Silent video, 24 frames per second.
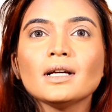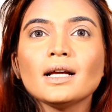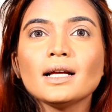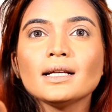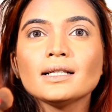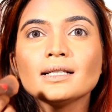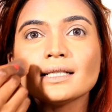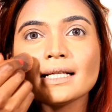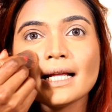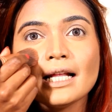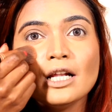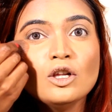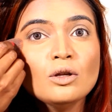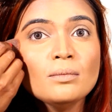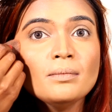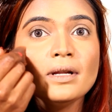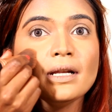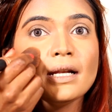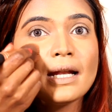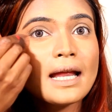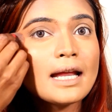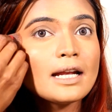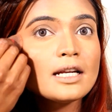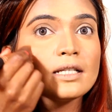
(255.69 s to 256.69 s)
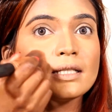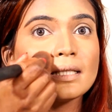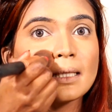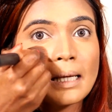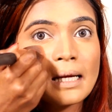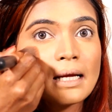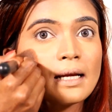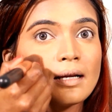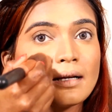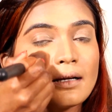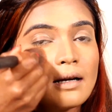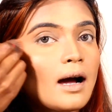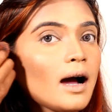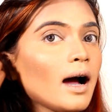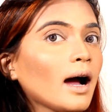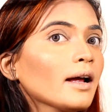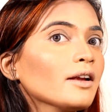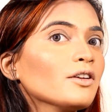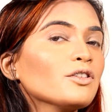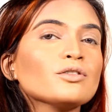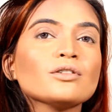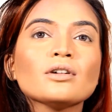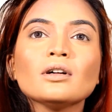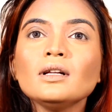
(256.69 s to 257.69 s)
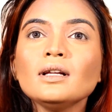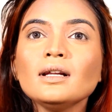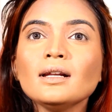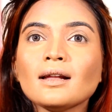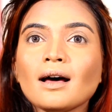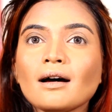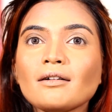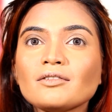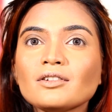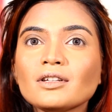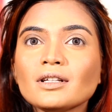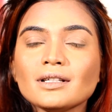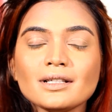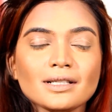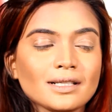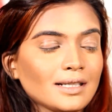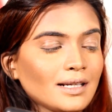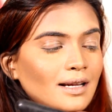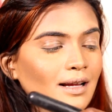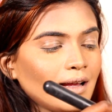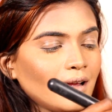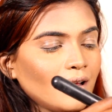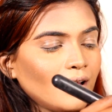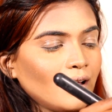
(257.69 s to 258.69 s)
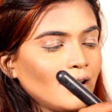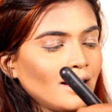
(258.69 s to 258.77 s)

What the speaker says: it's illuminating. I really love this.